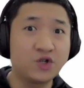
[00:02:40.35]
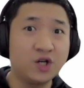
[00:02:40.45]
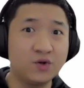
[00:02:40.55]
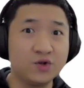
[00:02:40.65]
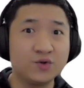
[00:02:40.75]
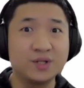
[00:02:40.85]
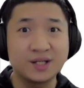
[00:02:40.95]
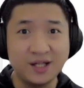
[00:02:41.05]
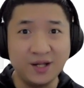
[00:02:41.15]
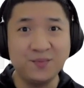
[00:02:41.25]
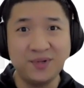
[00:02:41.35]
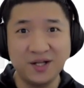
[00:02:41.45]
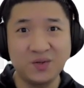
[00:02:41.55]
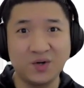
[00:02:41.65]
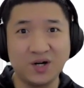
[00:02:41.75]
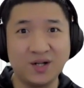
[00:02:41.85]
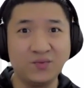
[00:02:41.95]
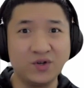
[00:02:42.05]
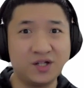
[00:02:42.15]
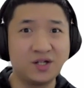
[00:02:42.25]
share with you the simplest
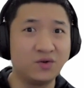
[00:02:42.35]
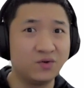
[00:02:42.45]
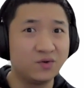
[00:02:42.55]
one, which